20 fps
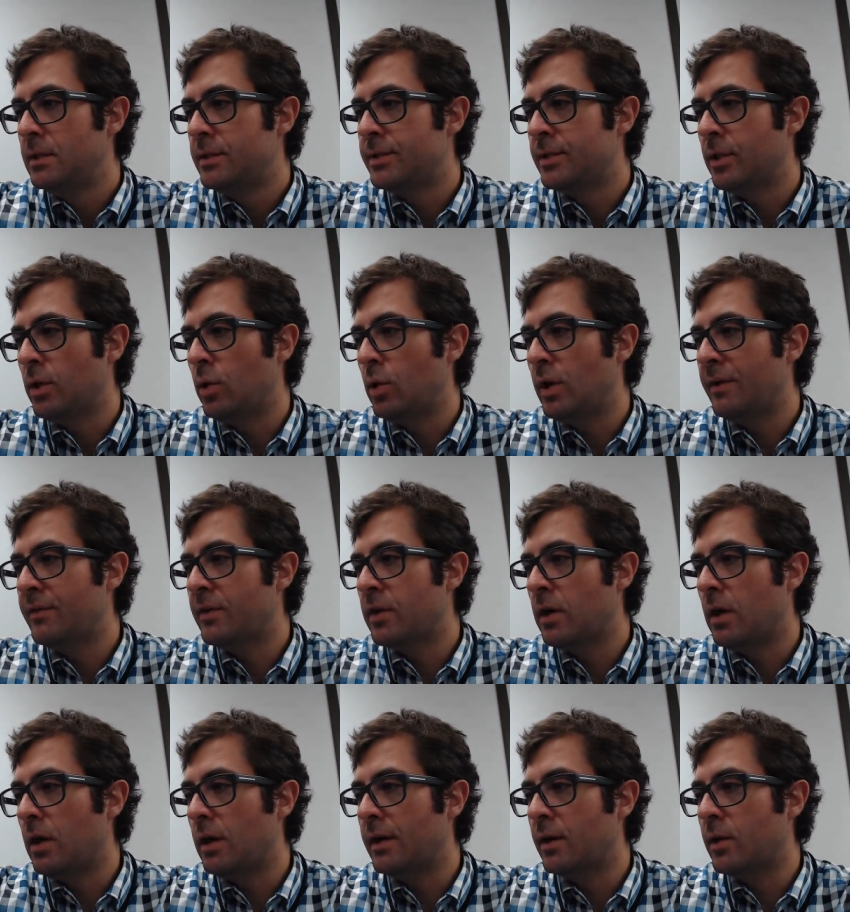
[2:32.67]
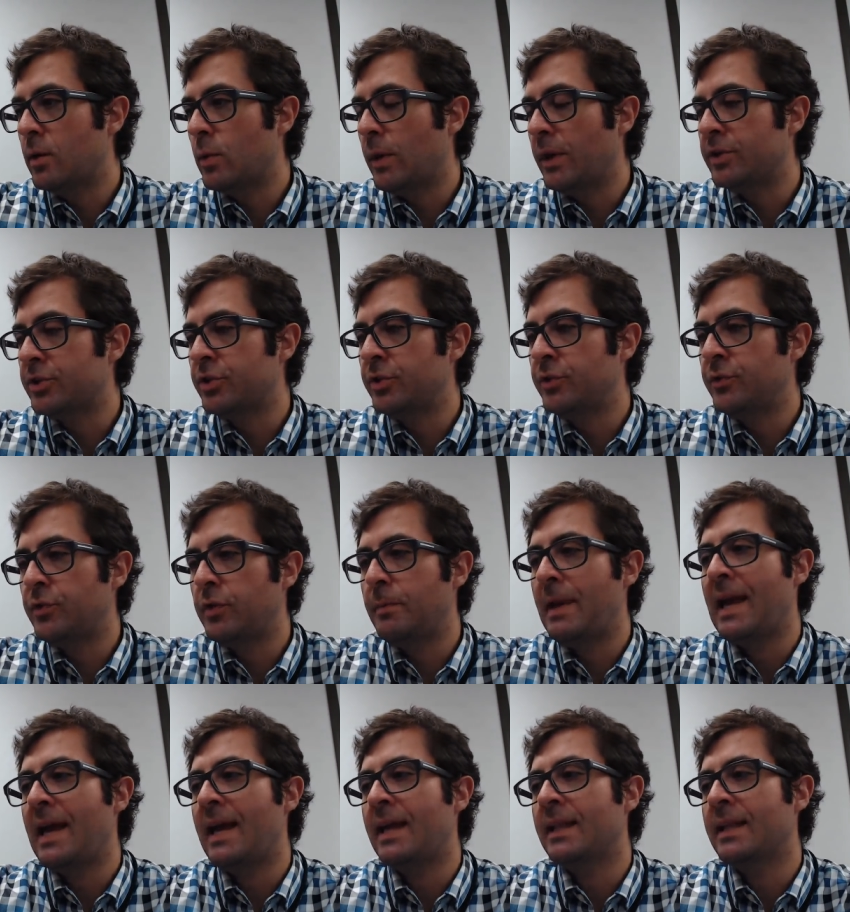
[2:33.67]
So I've got a question
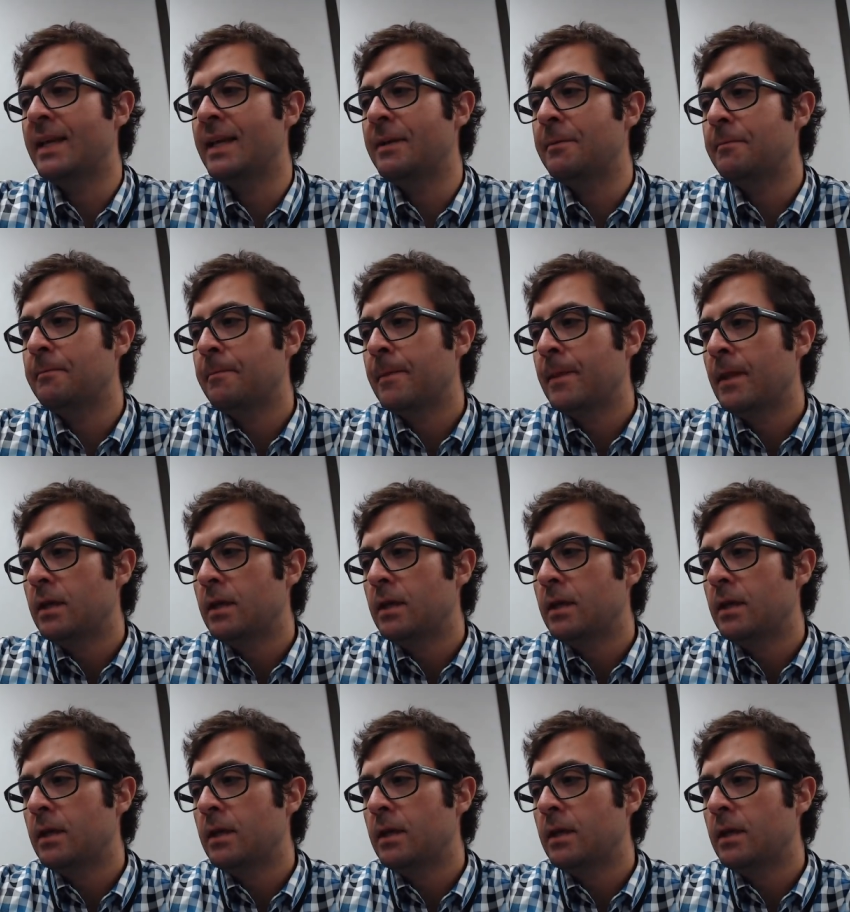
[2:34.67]
from Allie.